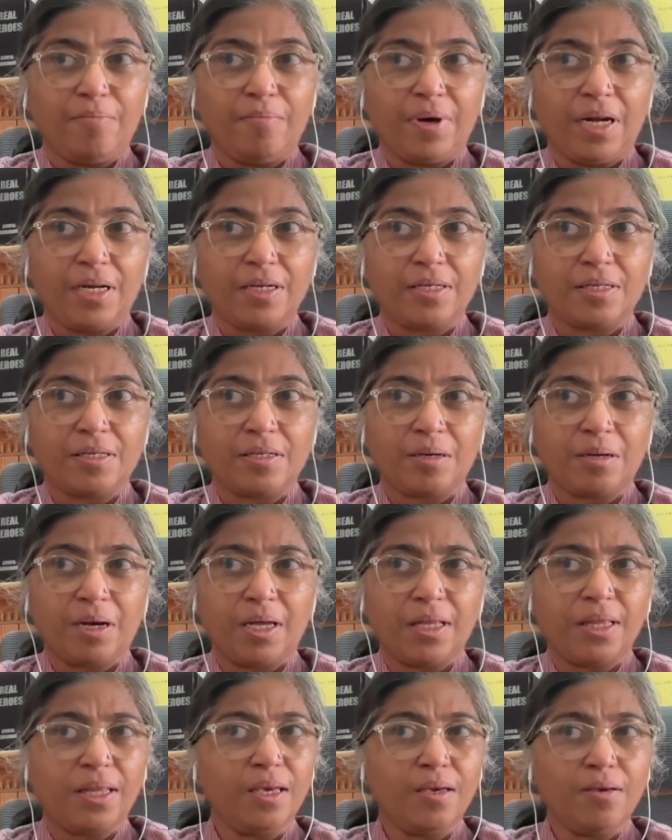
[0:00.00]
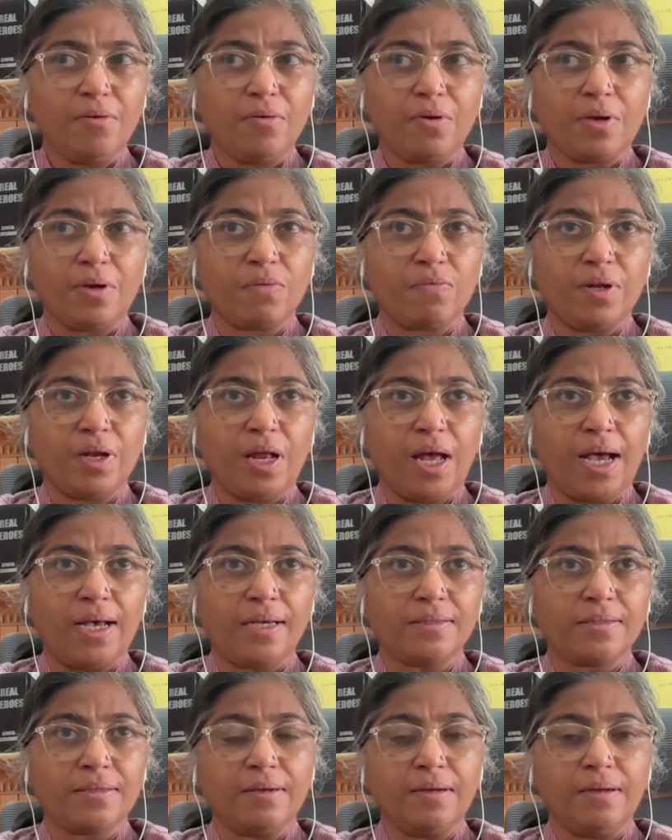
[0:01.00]
But I think even
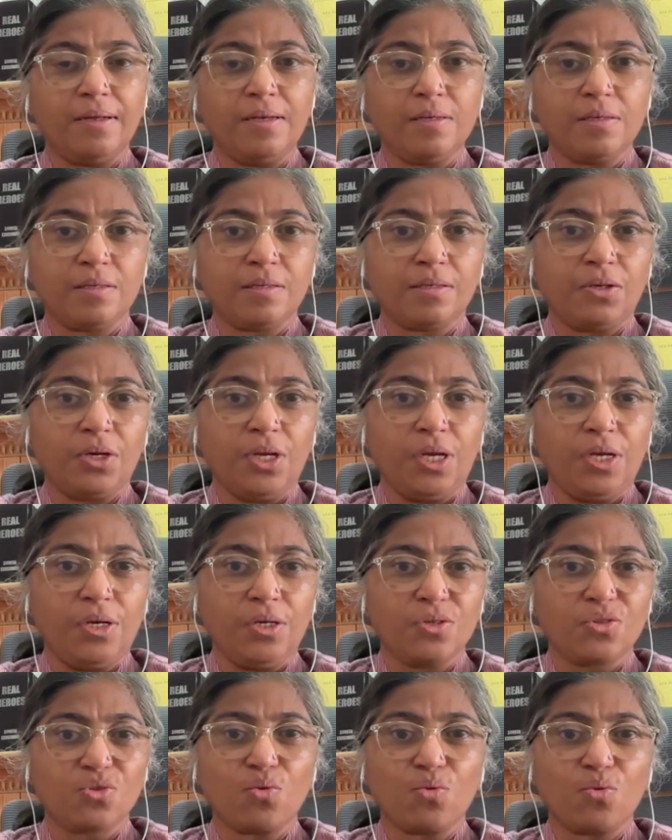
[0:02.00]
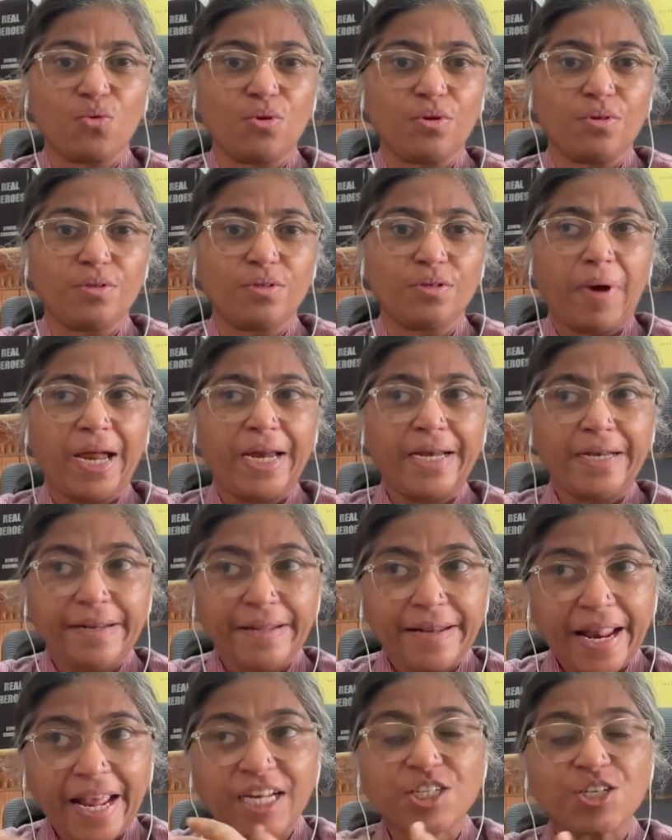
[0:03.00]
as early as 3 years old, my
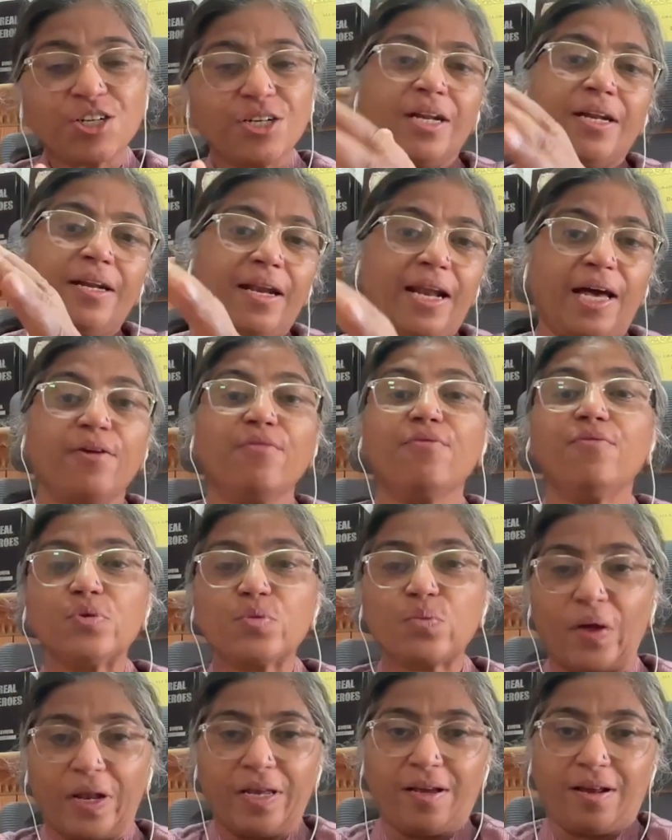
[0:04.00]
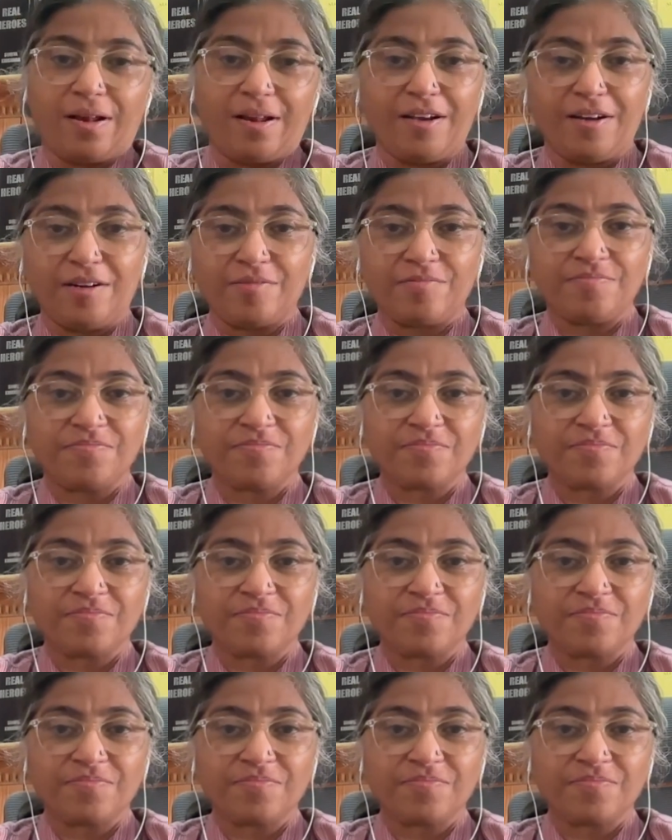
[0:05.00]
direction in life was very clear.